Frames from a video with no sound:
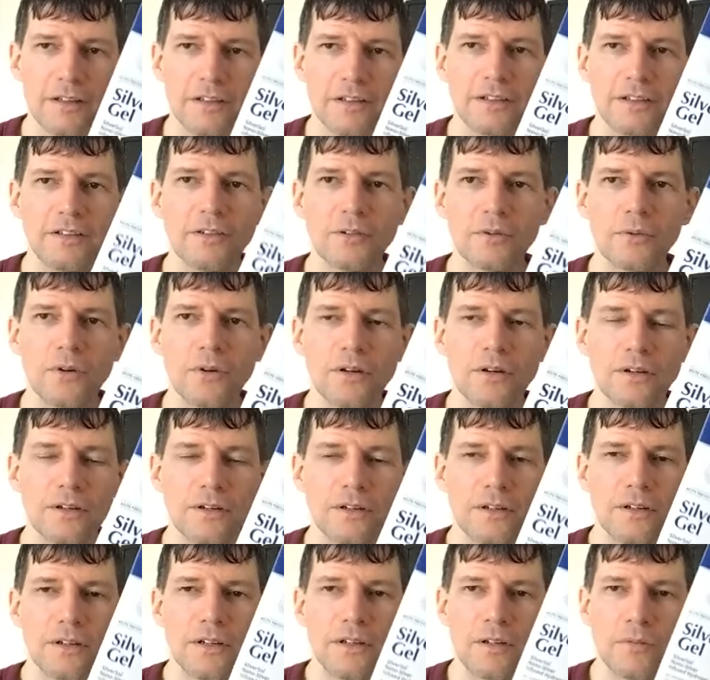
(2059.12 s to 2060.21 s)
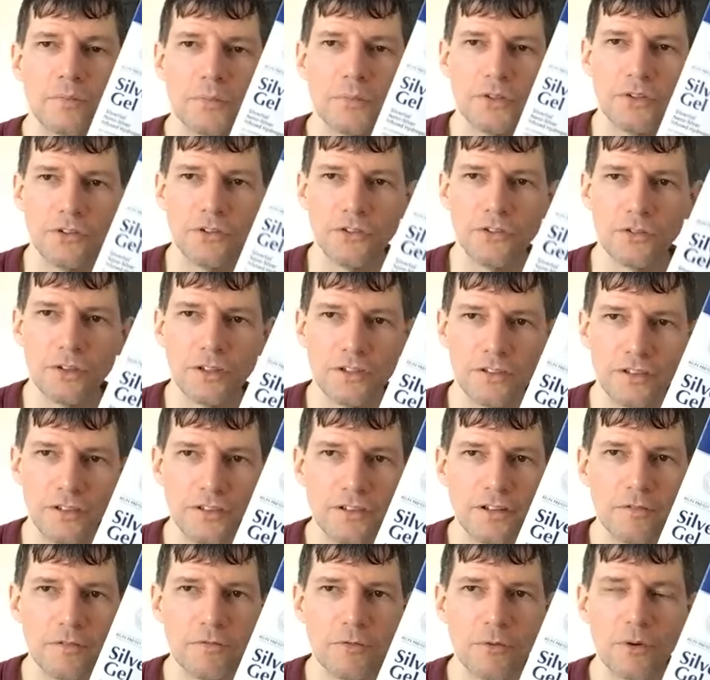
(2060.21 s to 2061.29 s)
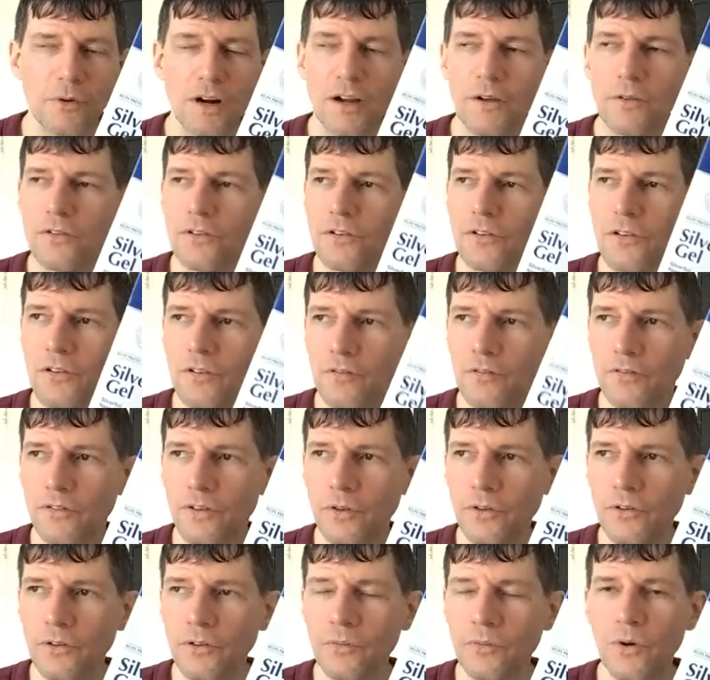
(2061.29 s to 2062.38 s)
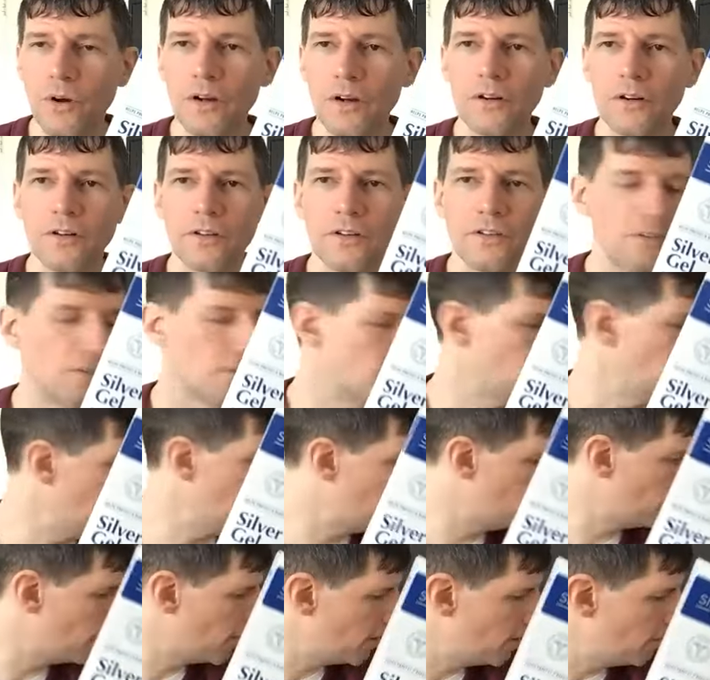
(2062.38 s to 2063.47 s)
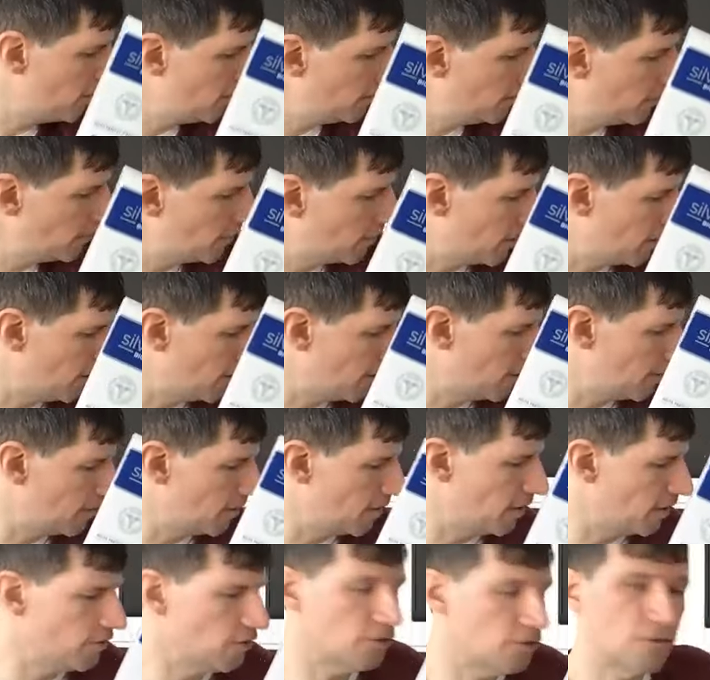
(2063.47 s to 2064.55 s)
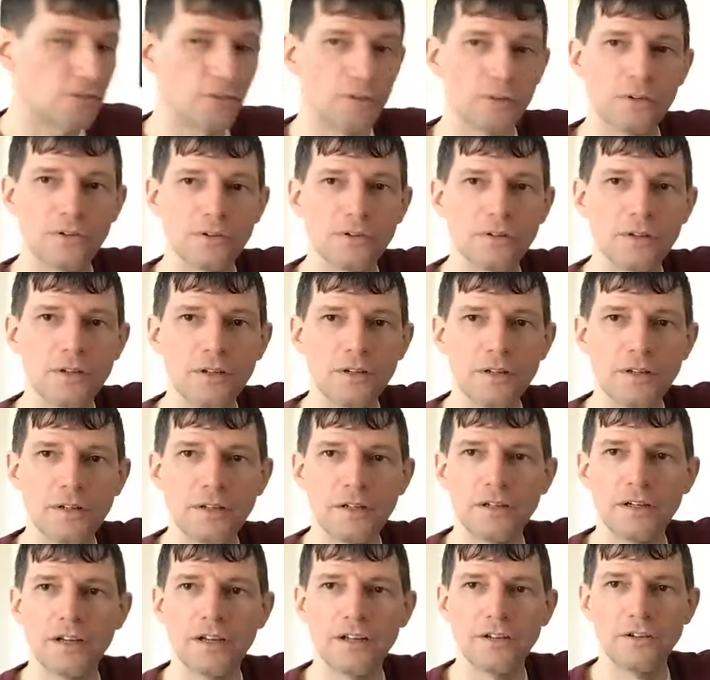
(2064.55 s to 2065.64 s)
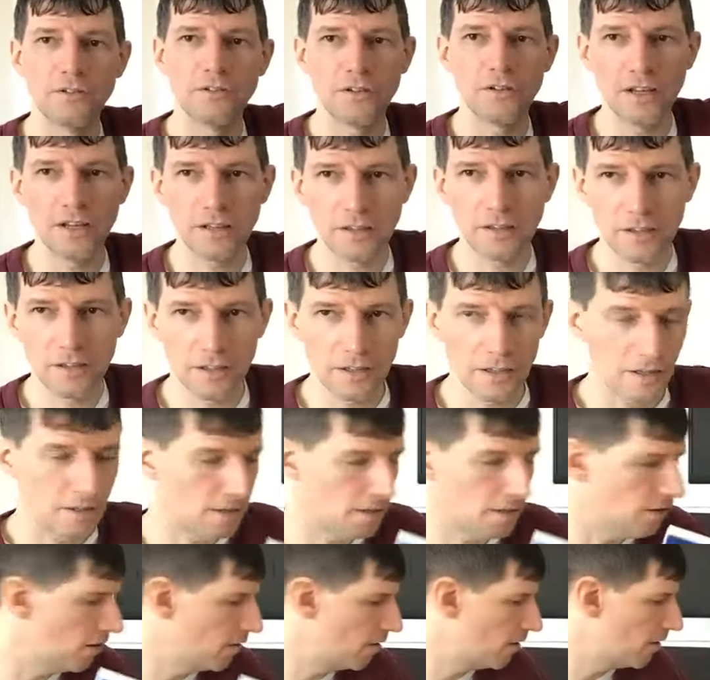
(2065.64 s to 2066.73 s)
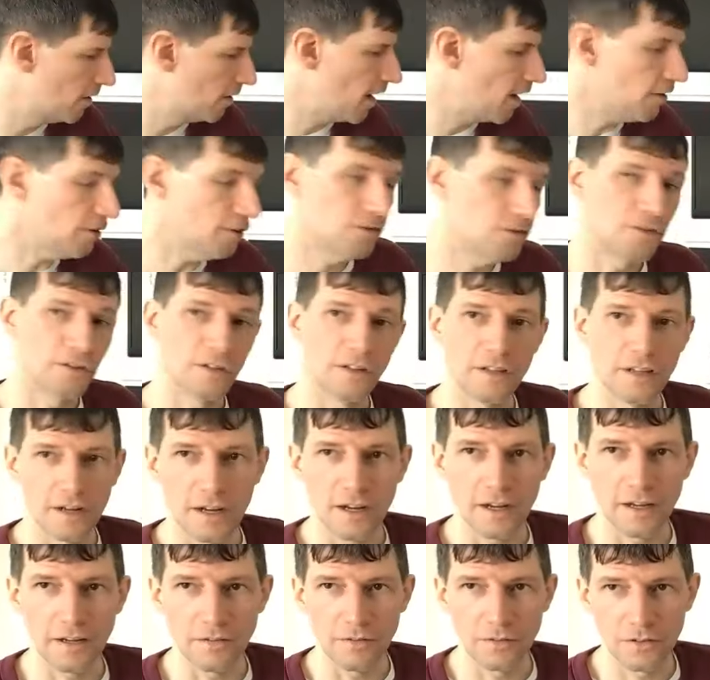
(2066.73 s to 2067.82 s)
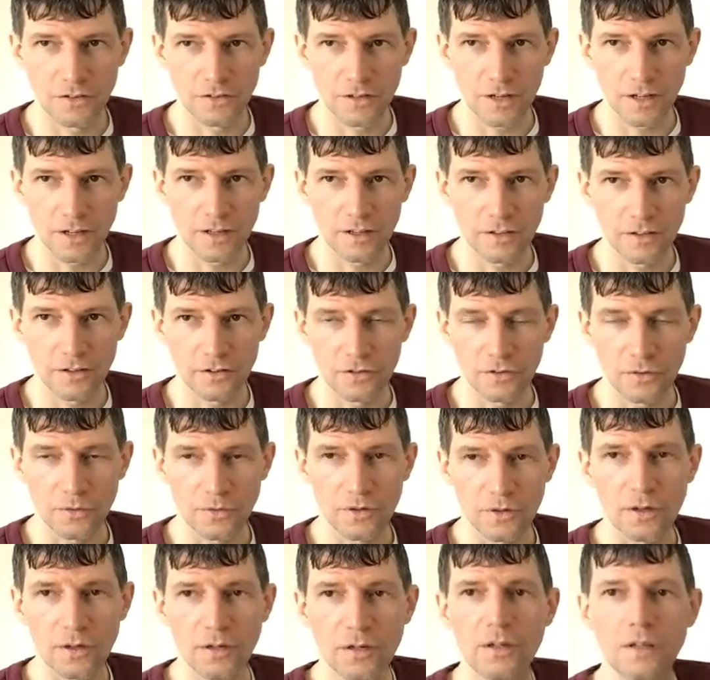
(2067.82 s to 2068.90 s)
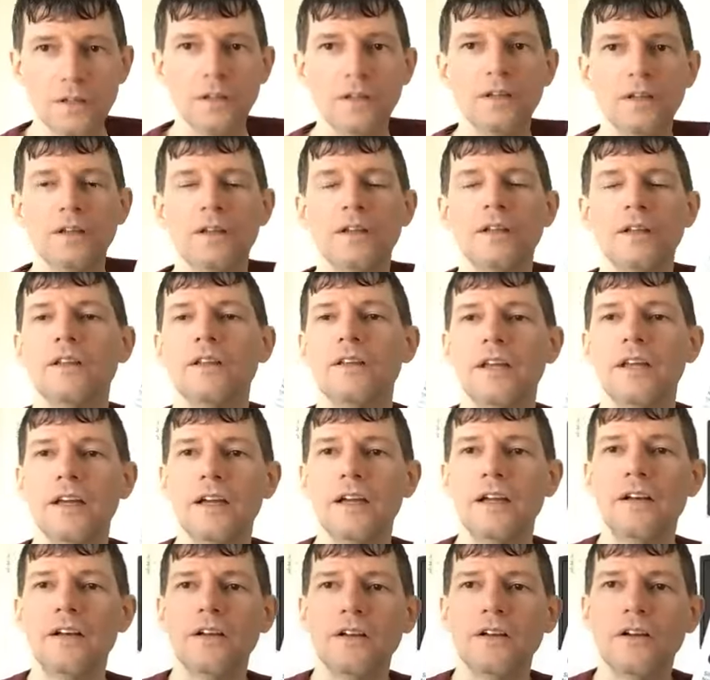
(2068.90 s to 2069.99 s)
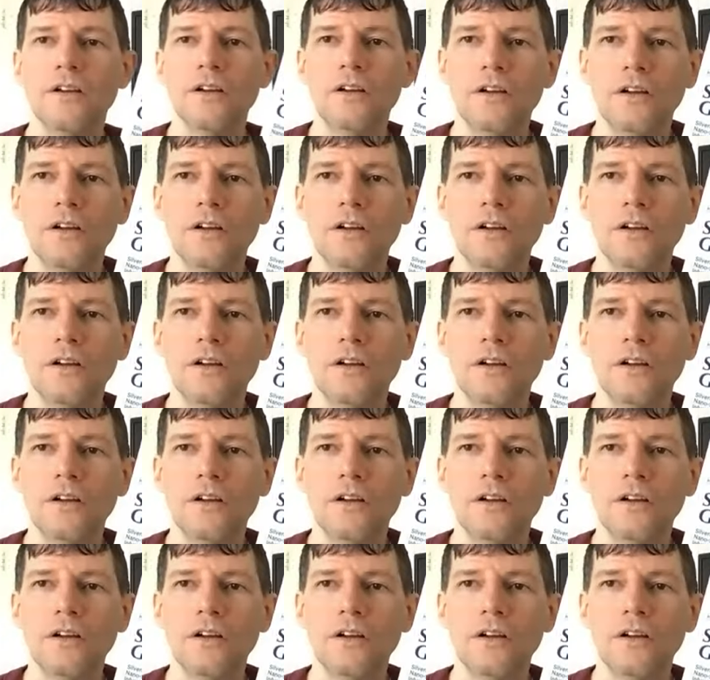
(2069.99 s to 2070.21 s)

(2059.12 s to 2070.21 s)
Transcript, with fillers: in your water, but you drink 64 ounces of filtered water and you take the vitamin C I just showed you, and you take the collagen that I sell in the store, then